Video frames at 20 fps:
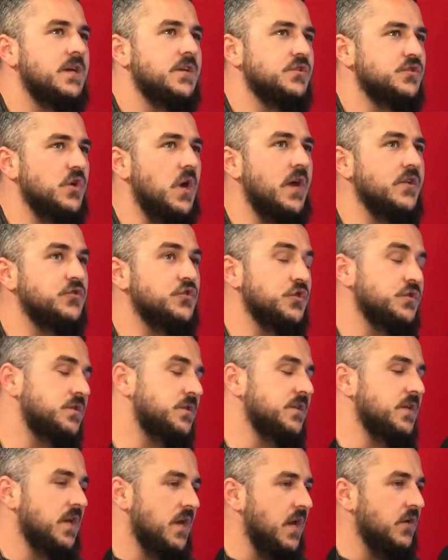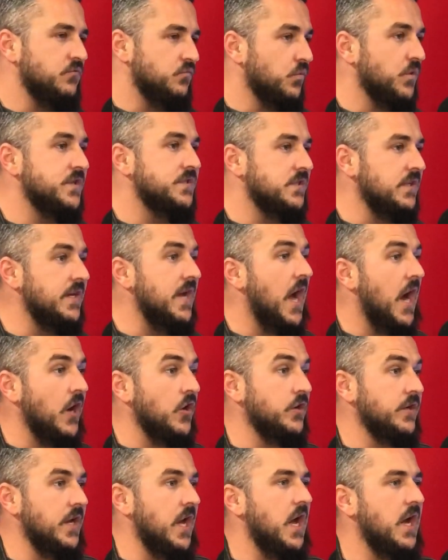so I just recently
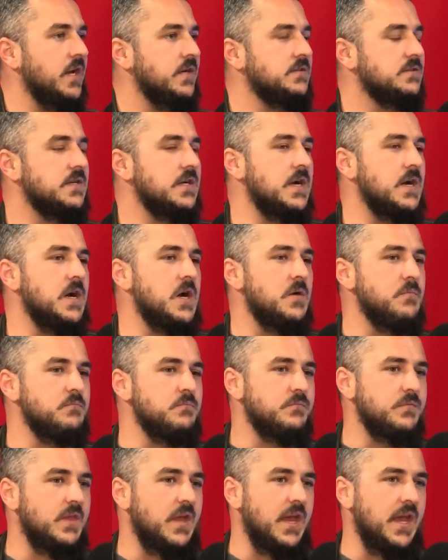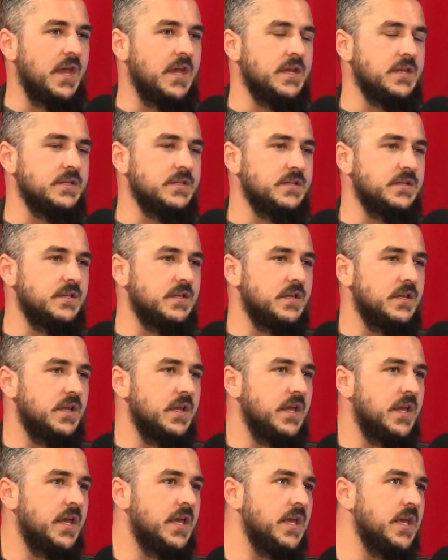hired a guy, um, and
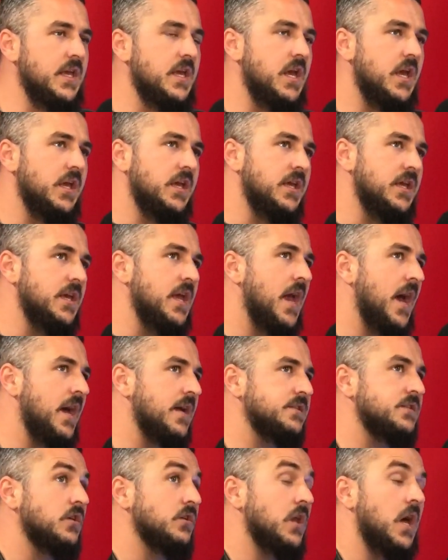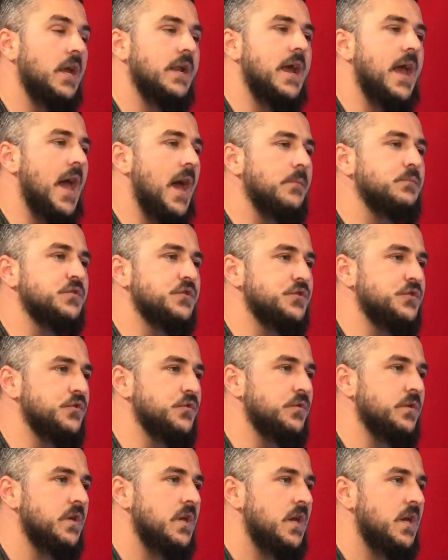he he has a lot of
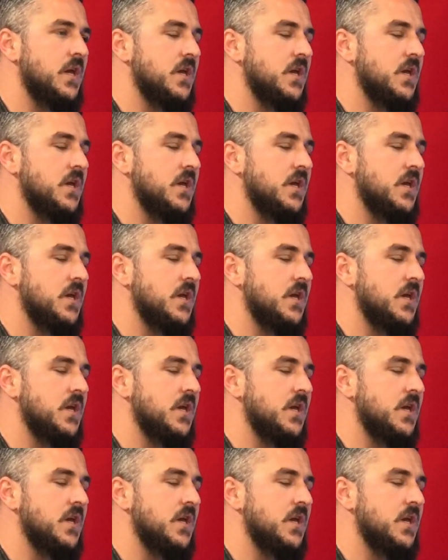aptitude,